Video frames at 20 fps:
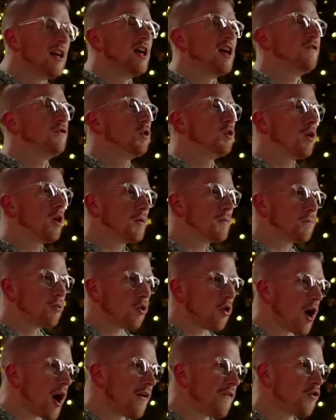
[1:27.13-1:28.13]
If you're
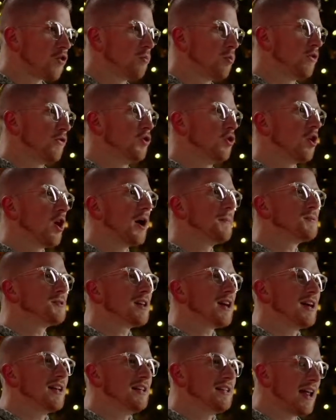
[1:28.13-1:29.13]
unprofitable, if you're
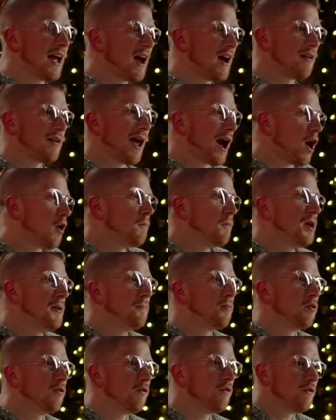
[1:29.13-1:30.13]
upside down, how
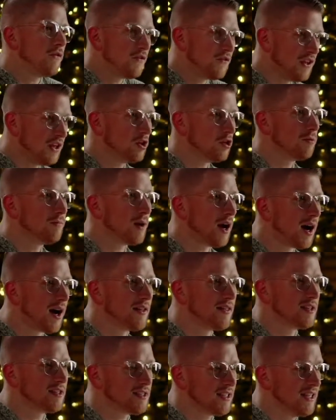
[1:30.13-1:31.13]
people feel
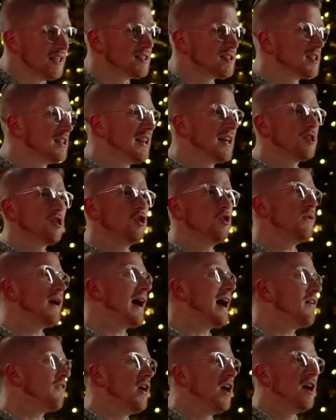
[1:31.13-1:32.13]
behind the scenes, unless you
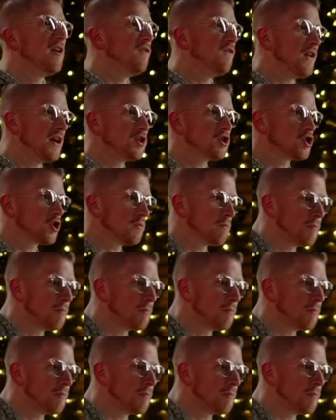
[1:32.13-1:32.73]
have venture